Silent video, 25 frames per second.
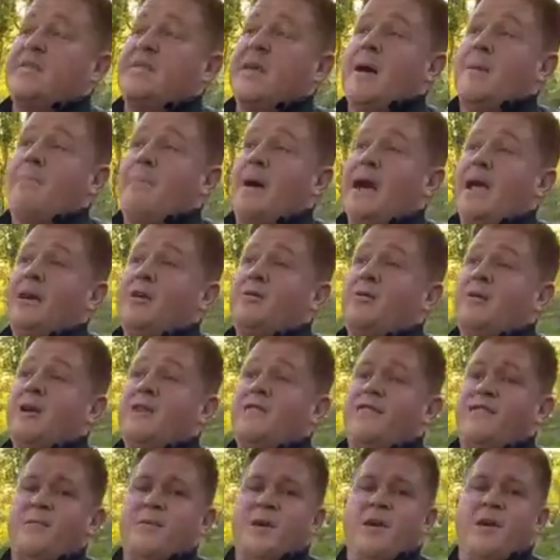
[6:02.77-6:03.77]
that bite away
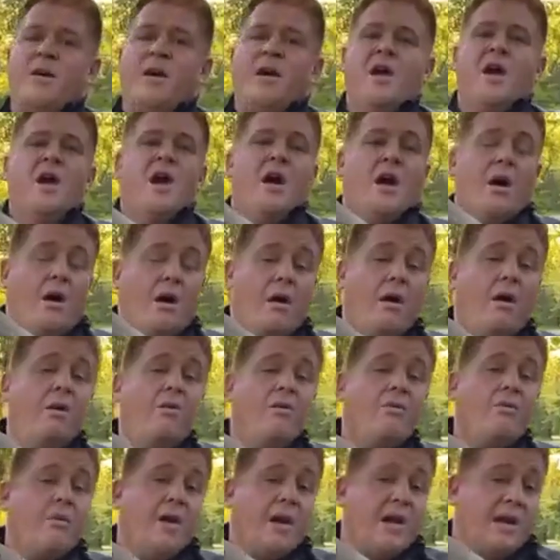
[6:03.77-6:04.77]
from you. All
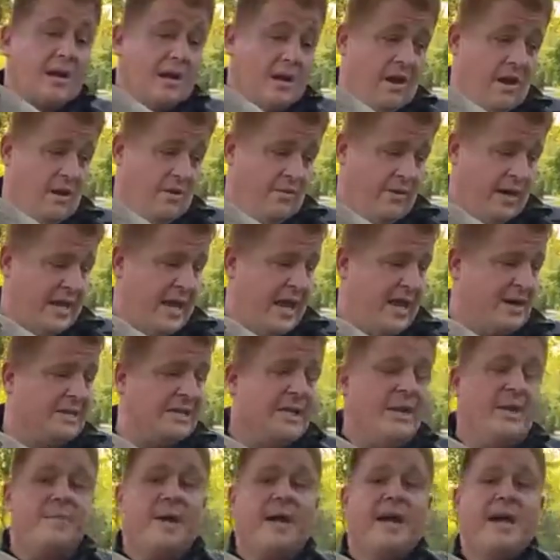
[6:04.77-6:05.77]
the weight right now is
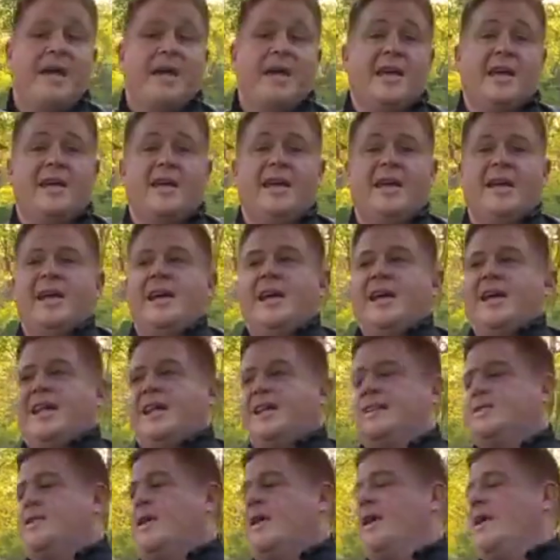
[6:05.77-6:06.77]
on my hand.
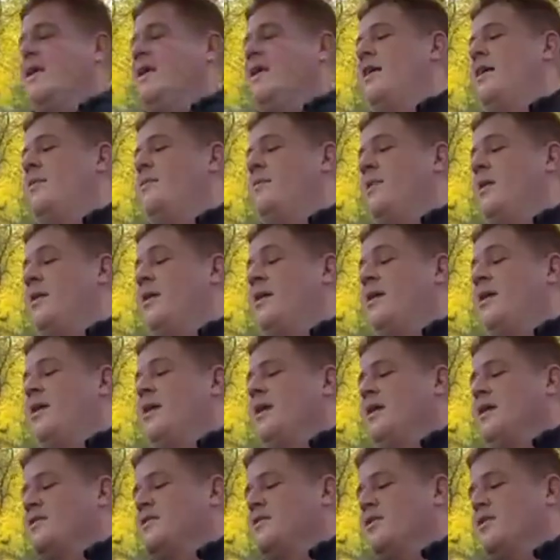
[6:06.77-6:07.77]
That's why I'm
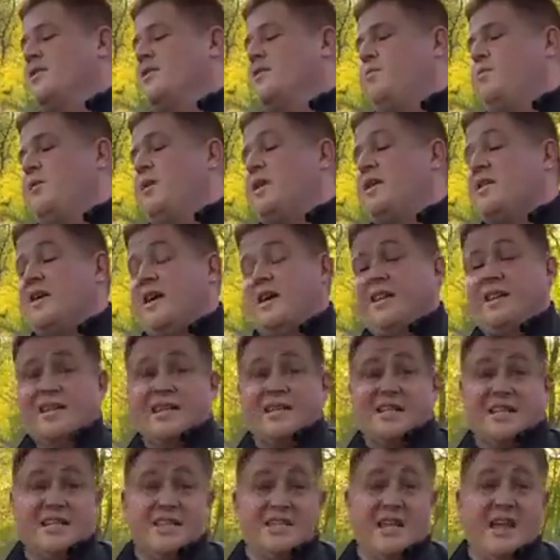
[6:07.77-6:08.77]
starting to breathe like
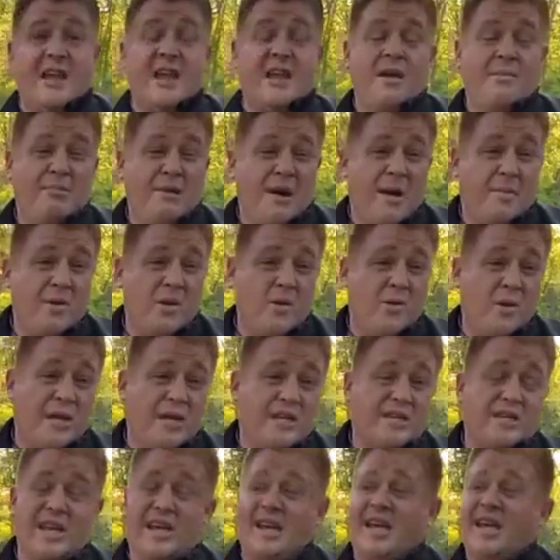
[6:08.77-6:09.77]
this because he probably
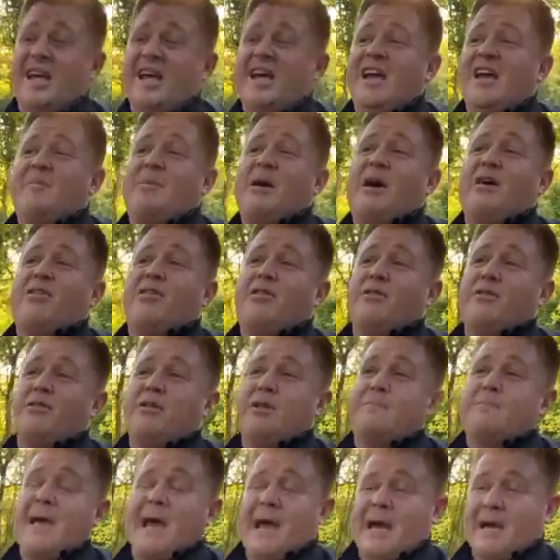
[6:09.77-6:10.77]
weighs about
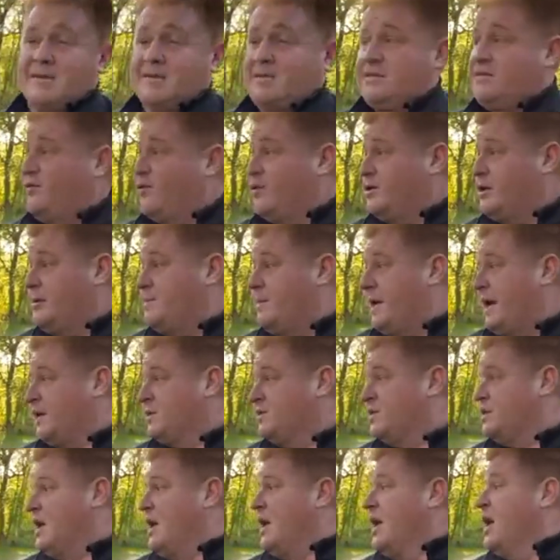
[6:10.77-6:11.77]
30 pounds, 40
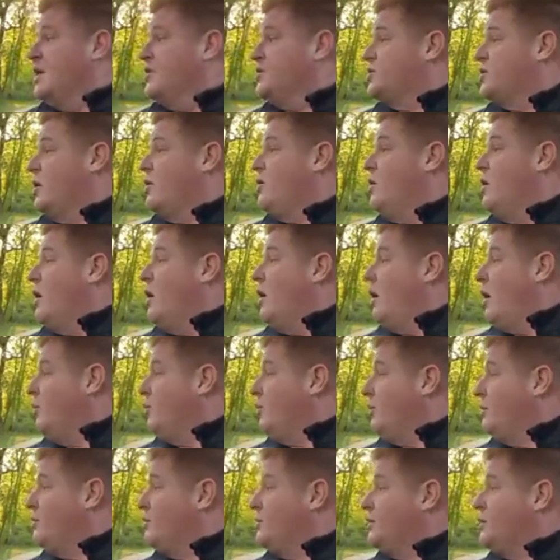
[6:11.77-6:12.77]
pounds. So all
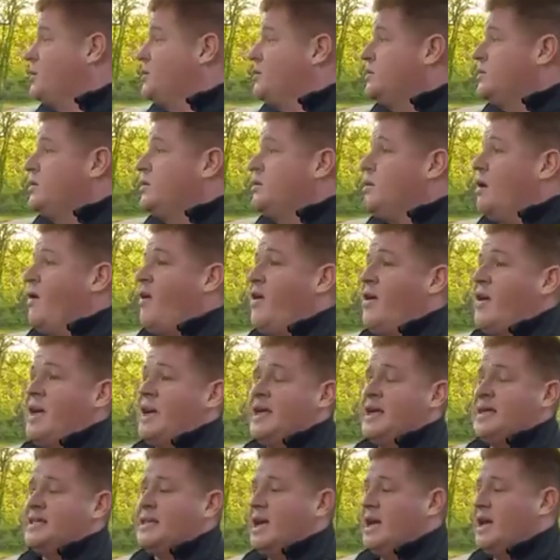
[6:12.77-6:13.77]
we're going to do
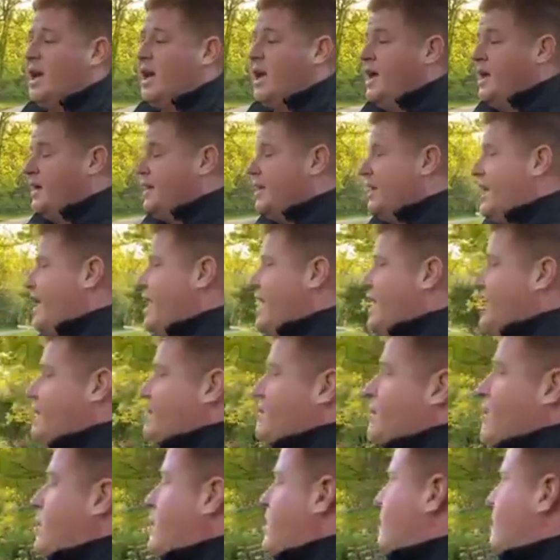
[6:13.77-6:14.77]
is gonna head him